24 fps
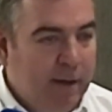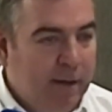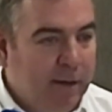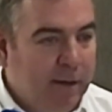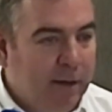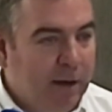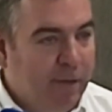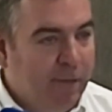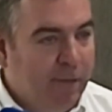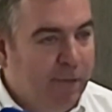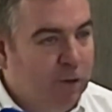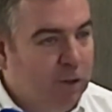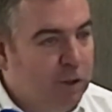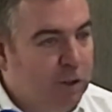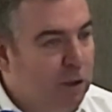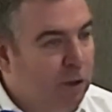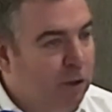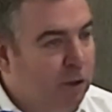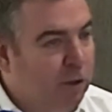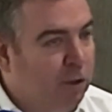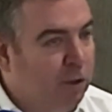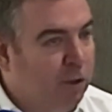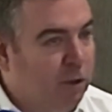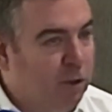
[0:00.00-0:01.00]
delivering
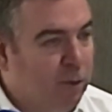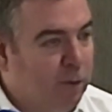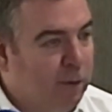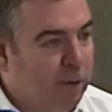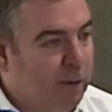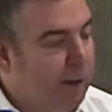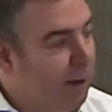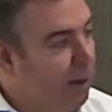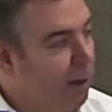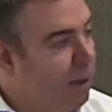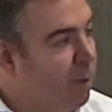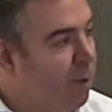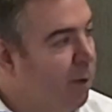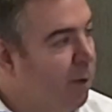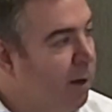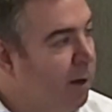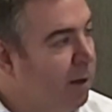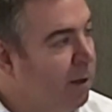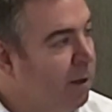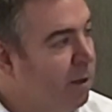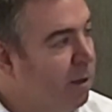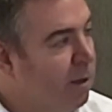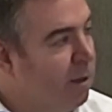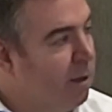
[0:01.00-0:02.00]
solutions for that
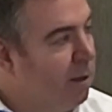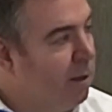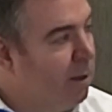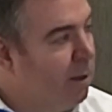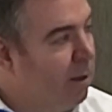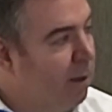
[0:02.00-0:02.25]
experience